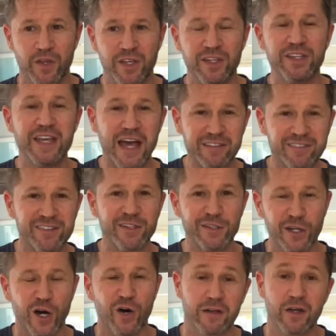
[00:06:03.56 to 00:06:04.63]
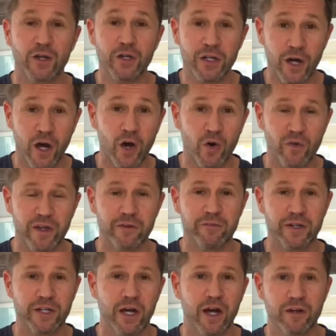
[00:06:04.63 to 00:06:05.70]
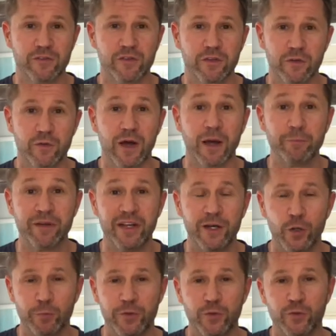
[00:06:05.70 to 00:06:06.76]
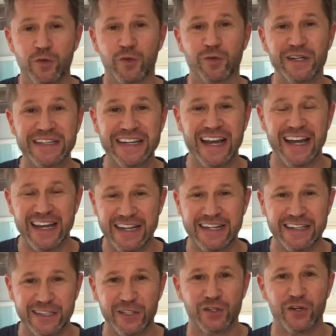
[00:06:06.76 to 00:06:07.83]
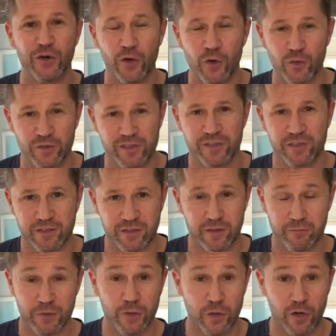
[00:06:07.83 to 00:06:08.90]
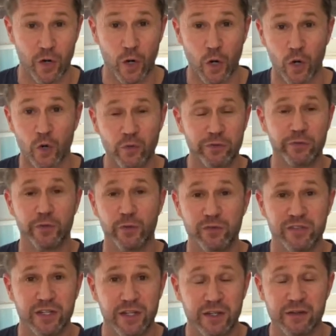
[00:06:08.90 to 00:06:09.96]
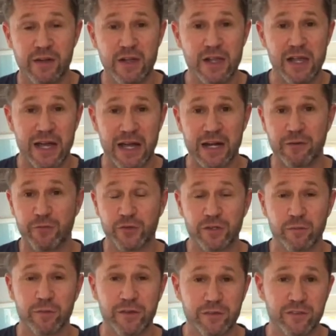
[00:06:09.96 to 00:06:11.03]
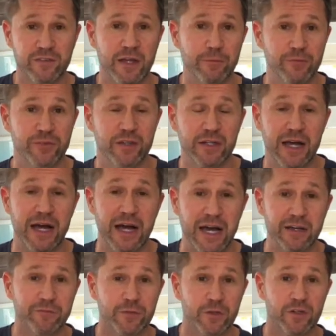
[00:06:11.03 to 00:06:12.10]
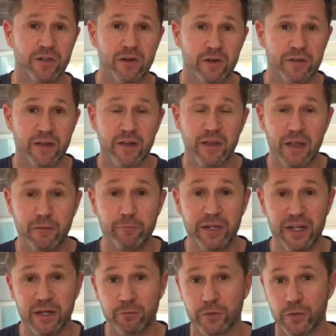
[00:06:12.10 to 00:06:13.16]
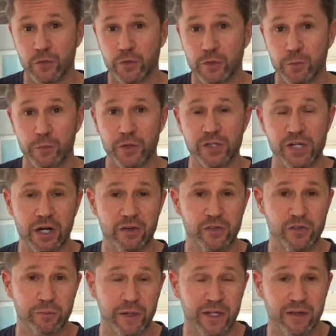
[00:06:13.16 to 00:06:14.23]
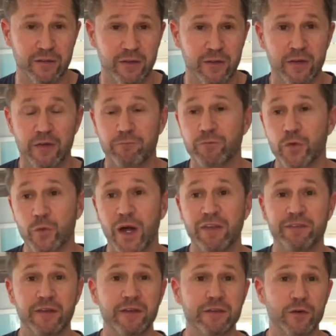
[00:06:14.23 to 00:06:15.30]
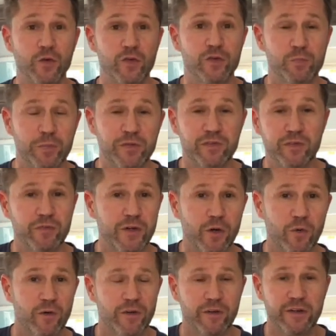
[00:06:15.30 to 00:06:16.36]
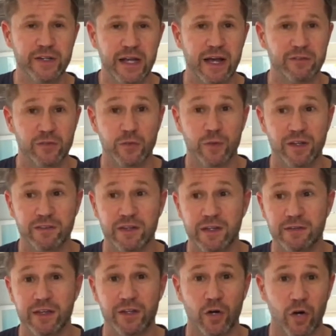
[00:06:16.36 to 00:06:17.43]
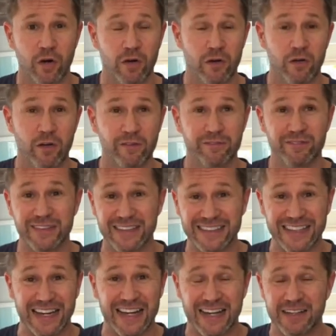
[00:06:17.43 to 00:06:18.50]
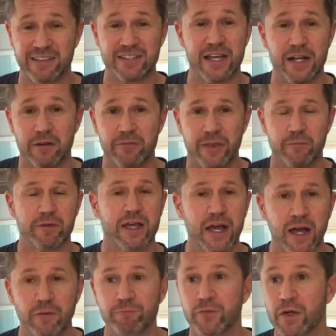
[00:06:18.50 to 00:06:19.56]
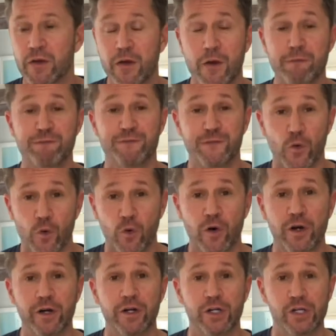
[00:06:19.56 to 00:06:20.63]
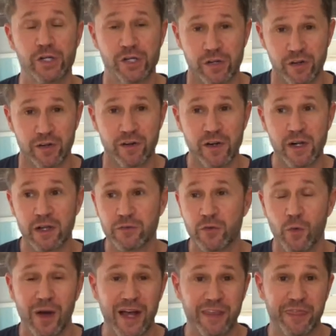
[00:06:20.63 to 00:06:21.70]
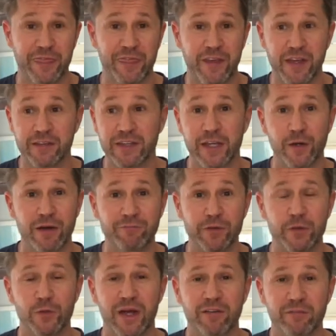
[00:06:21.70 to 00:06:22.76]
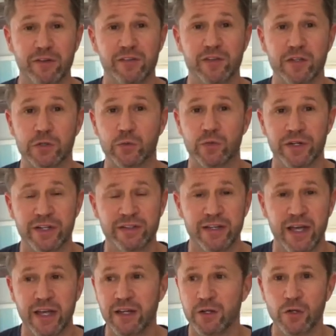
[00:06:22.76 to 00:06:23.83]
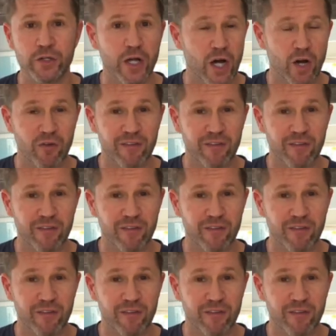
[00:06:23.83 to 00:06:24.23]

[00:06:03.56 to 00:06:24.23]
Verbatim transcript: Yes and no. No, in regards to, I'm going to help you create your own system, your own routine, out of some of the steps that I've learned have been able to supercharge me. Do I think there's a specific order? Yes. Do I think that all 9, 10 of them count? For sure. Do I think that you have to do every single one a day? No.